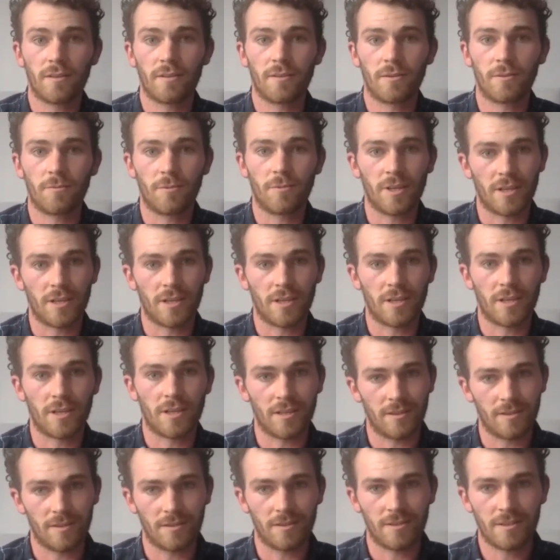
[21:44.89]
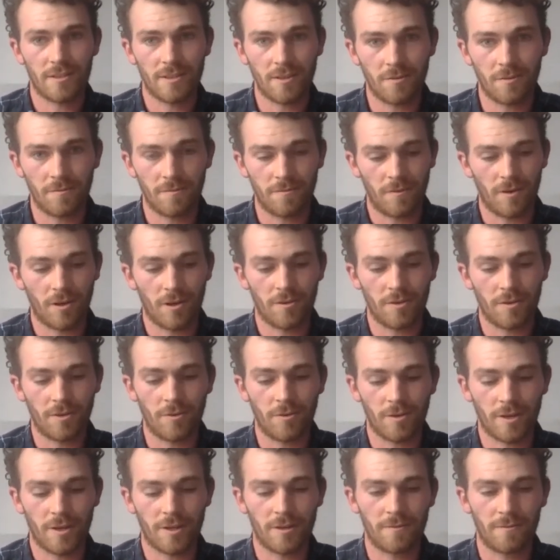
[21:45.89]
we can still follow your kind